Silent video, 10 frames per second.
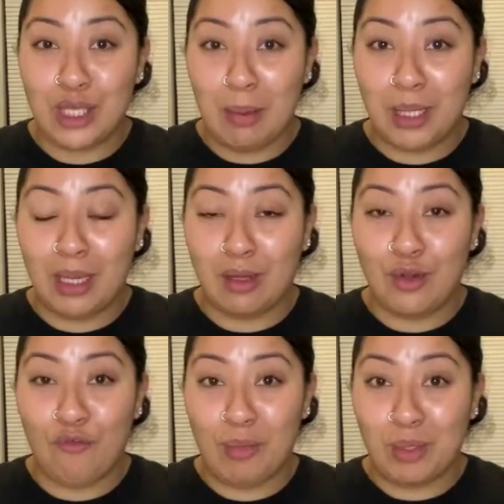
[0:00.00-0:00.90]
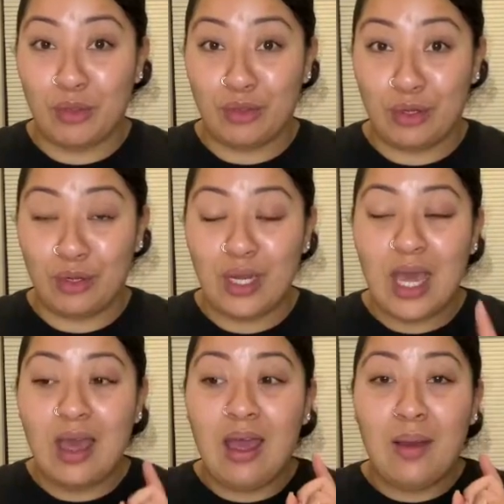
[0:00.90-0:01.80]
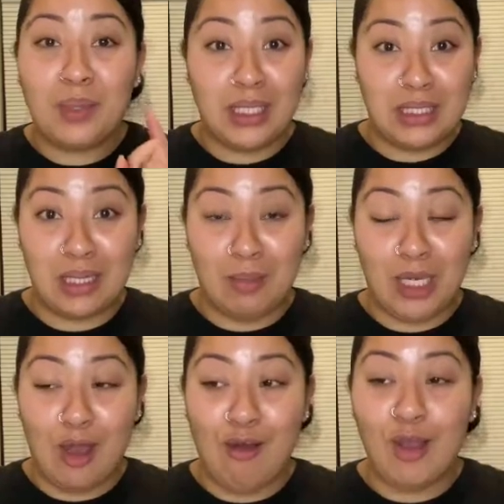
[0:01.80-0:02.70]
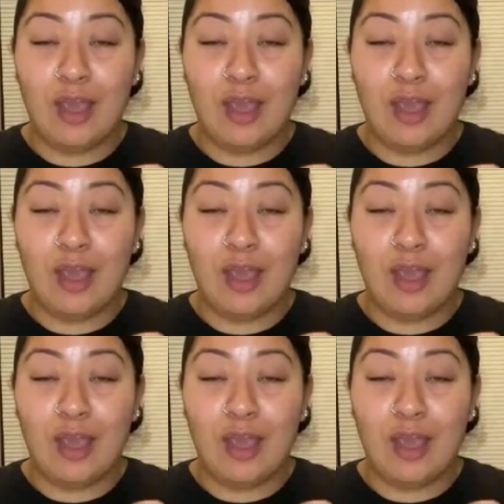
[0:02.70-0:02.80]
happening on November 3rd, please let me know.